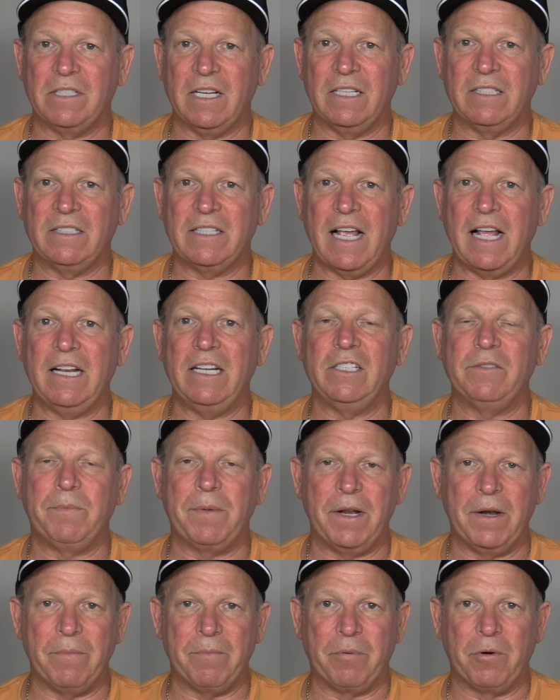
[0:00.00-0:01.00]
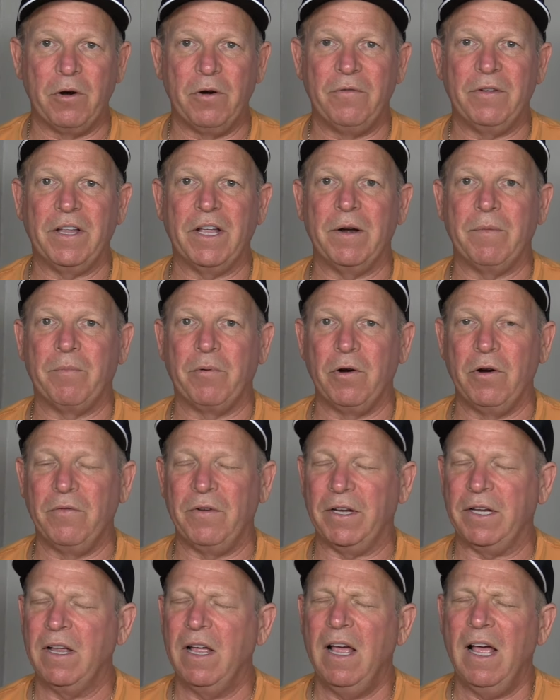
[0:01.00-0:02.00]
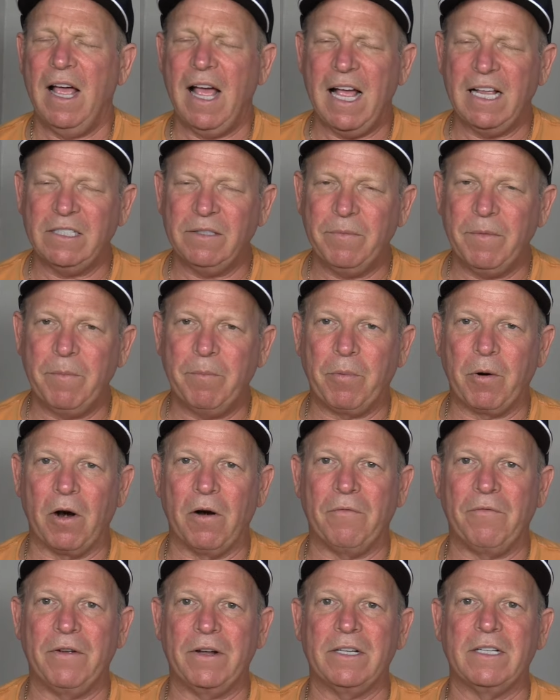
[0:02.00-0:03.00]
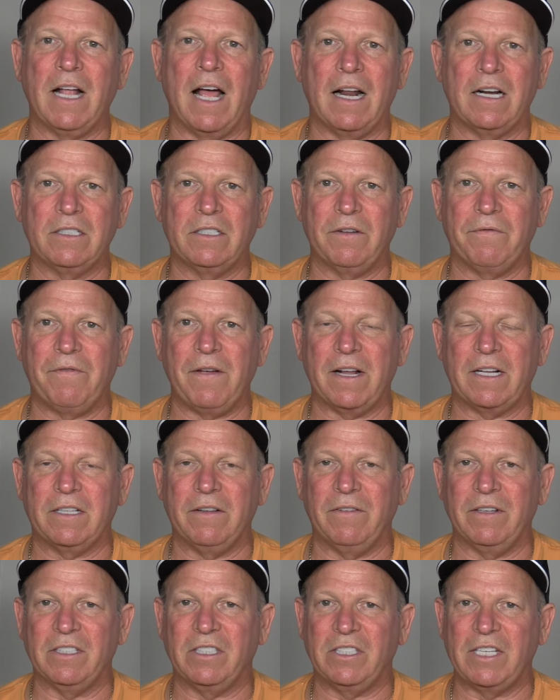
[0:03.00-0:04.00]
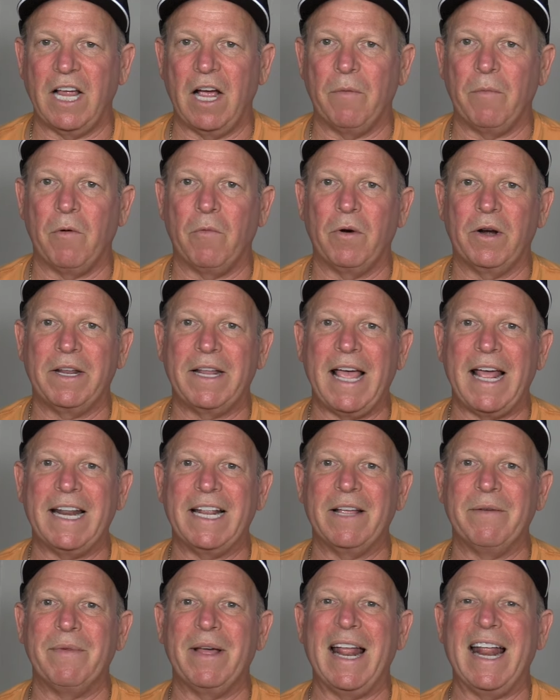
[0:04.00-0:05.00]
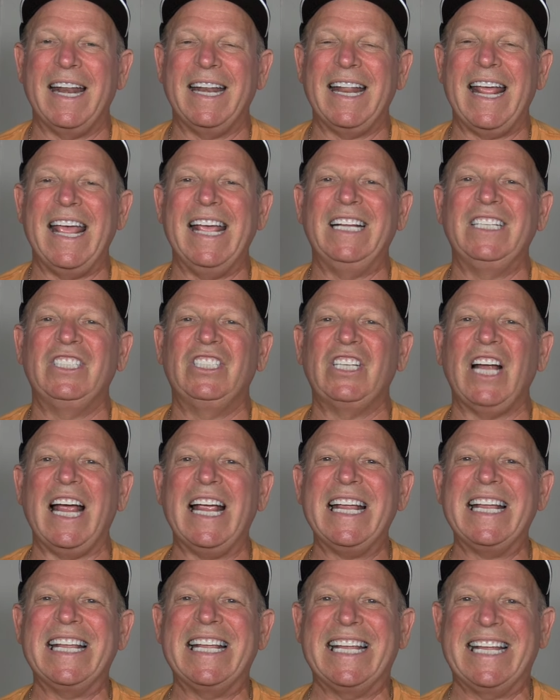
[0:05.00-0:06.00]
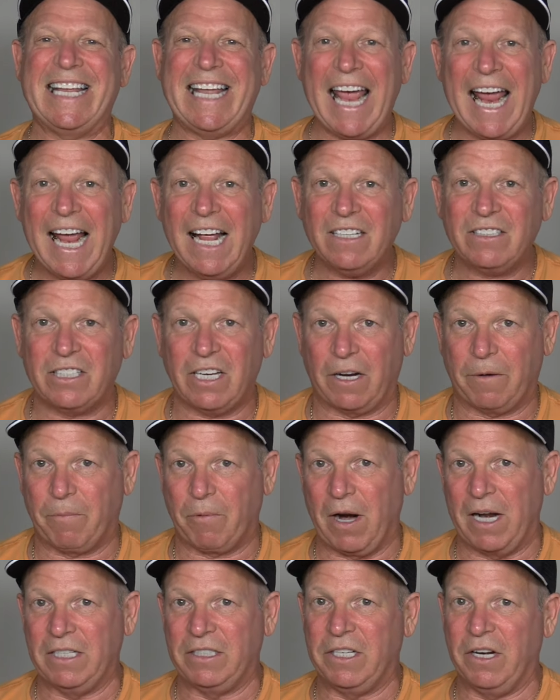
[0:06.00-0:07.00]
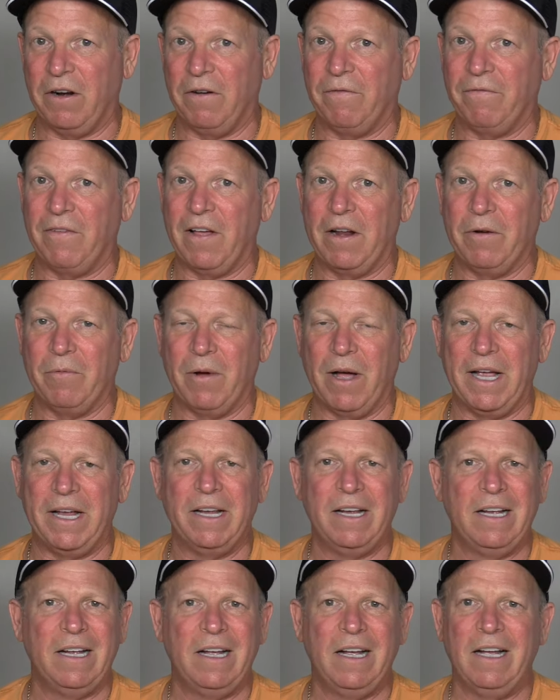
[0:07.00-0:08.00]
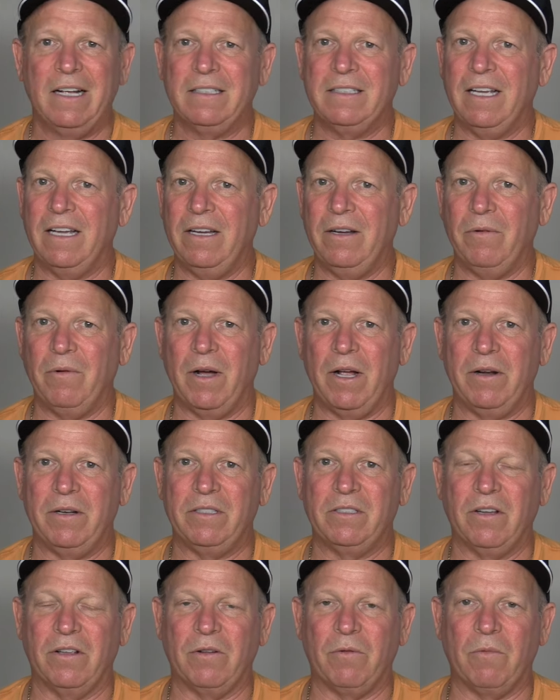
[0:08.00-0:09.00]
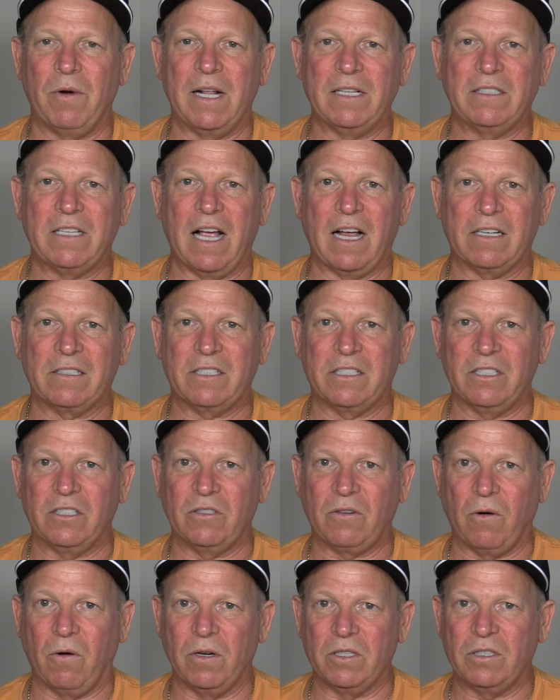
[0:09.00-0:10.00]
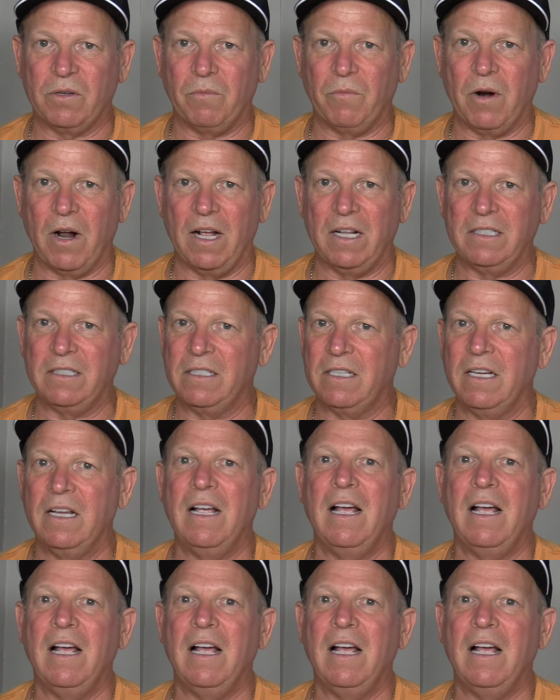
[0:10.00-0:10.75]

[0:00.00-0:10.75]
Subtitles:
since then, he's been improving and improving. Hasn't been perfect, not as effective as Sale, but we're getting him at a gigantic price here at Fenway. I'll tell you what, until the Red Sox can score some runs,